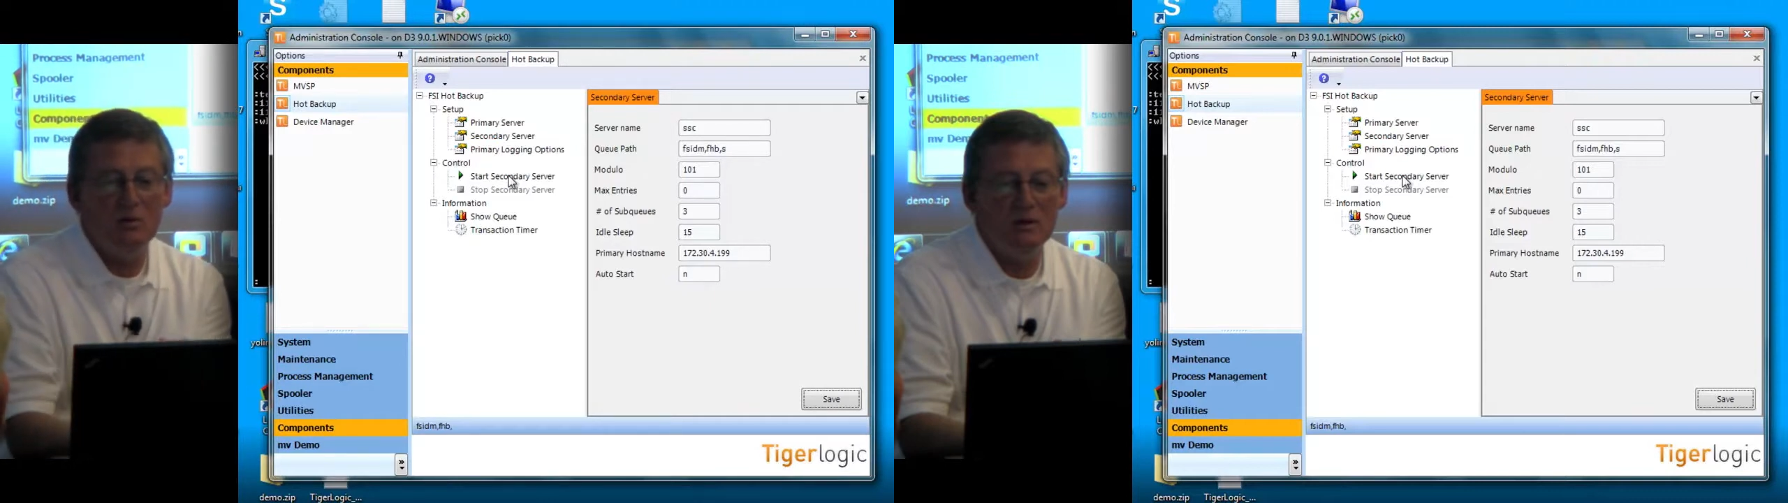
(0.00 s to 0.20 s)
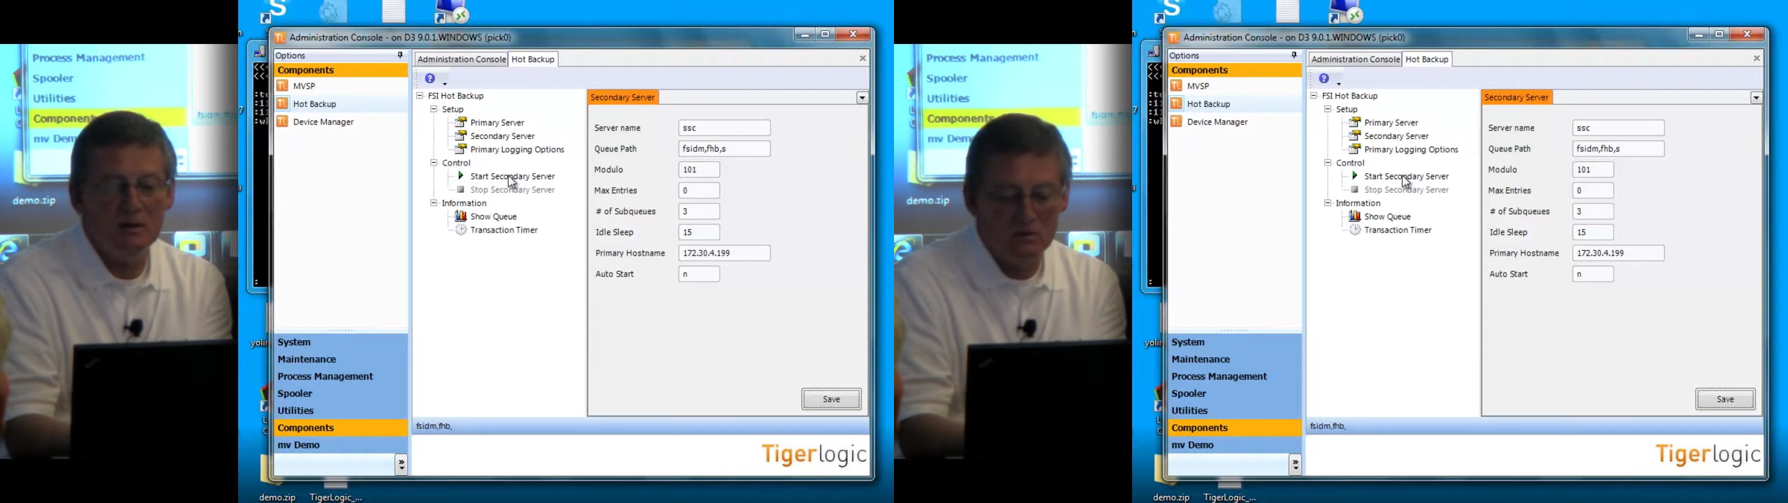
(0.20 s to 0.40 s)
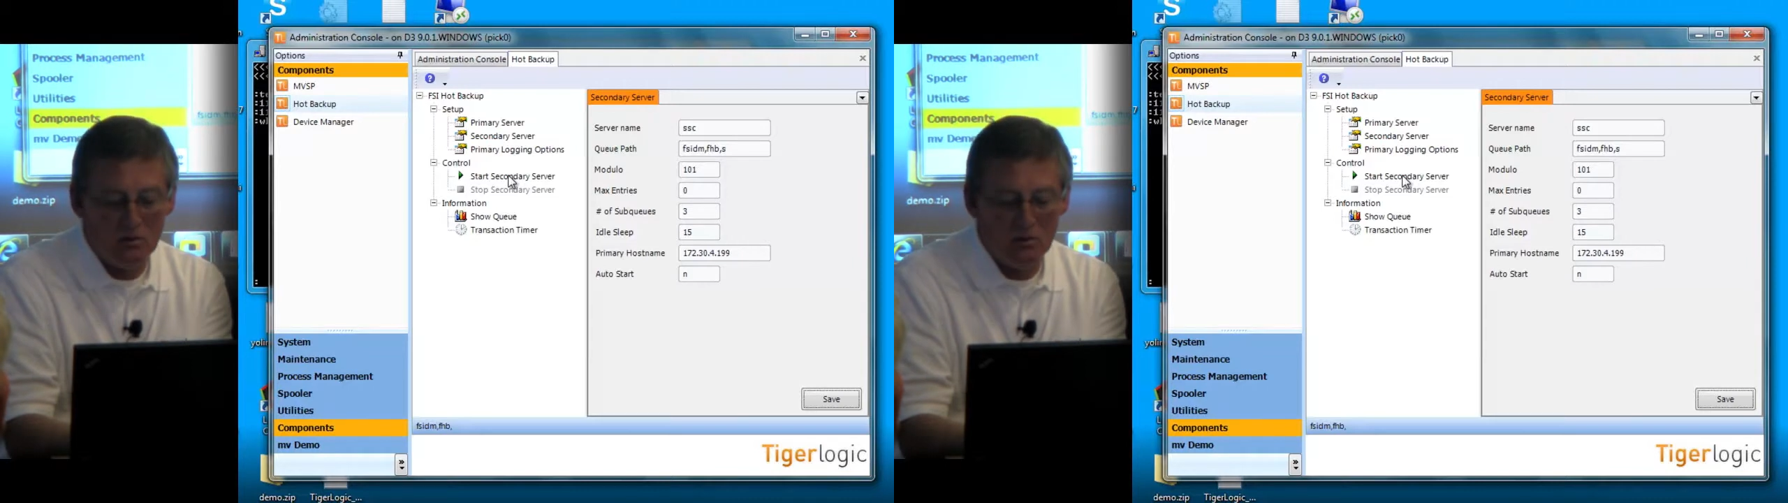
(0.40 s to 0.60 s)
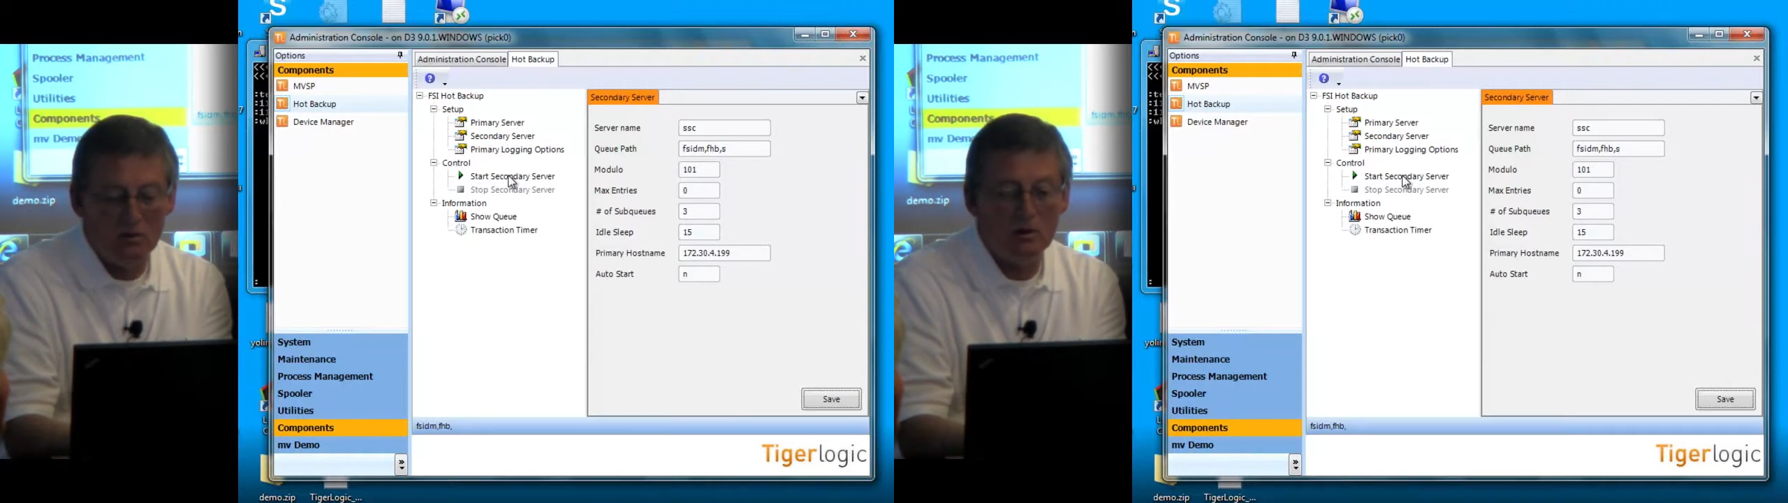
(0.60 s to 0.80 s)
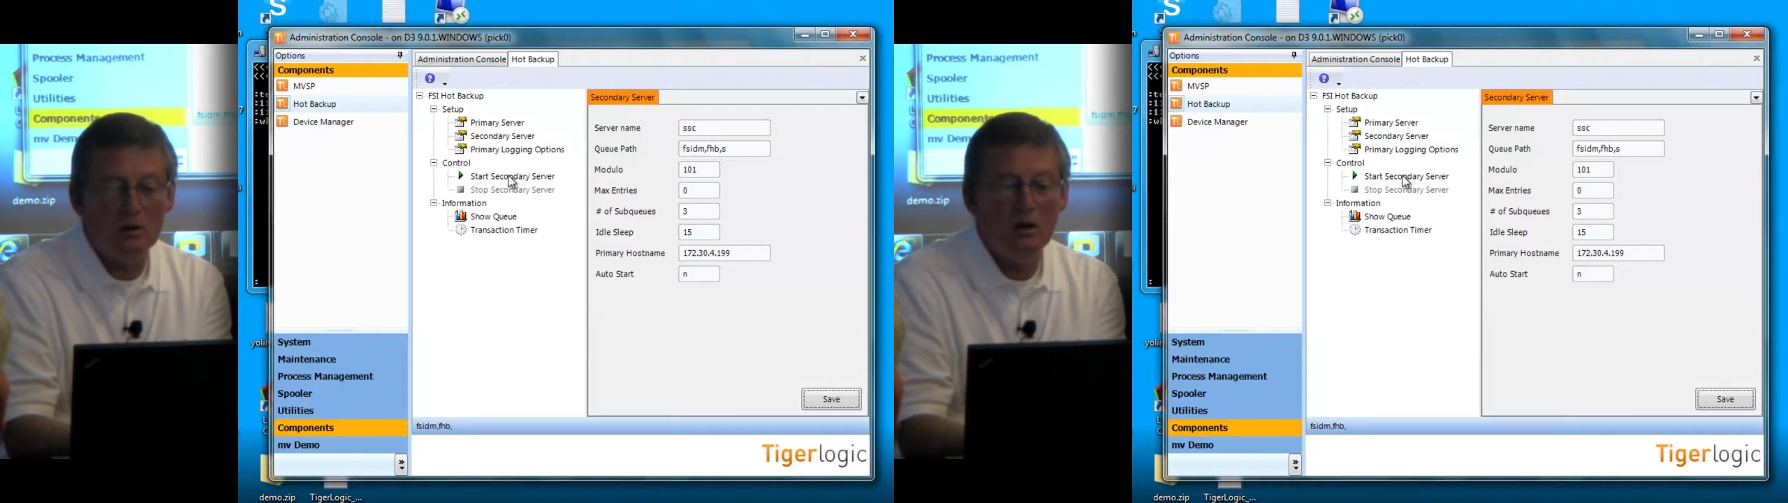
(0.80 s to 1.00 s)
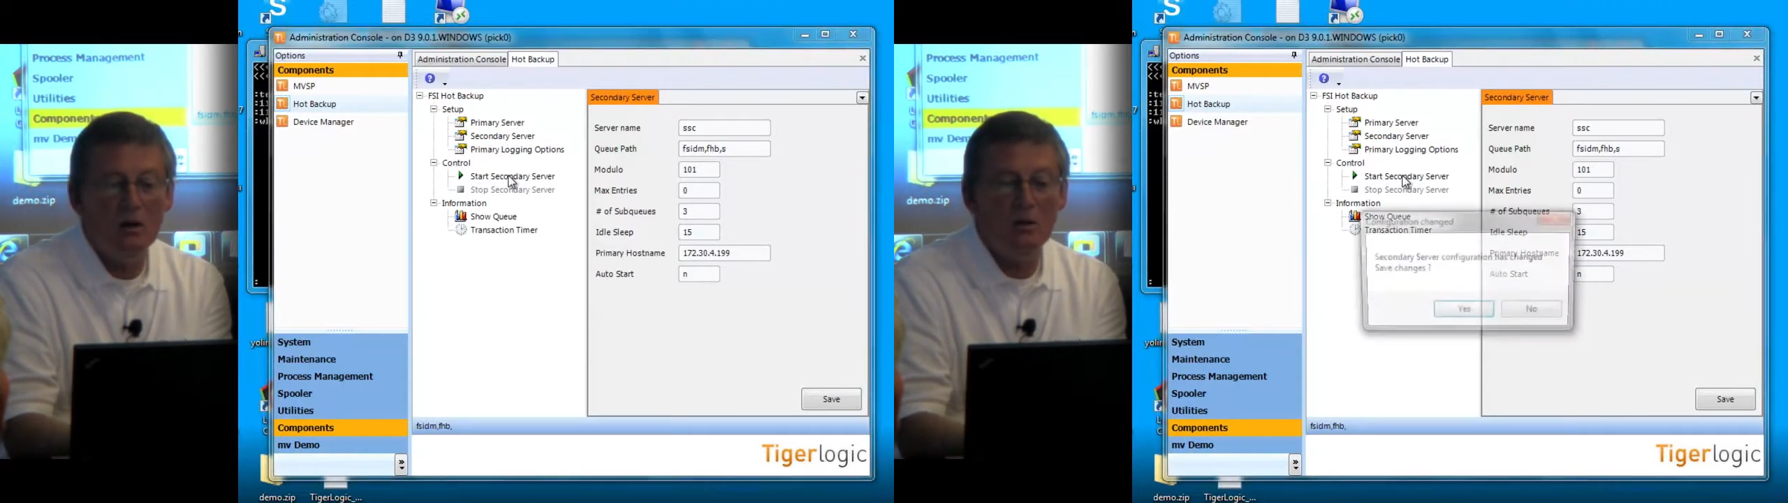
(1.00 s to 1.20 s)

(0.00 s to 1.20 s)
where it does all the work,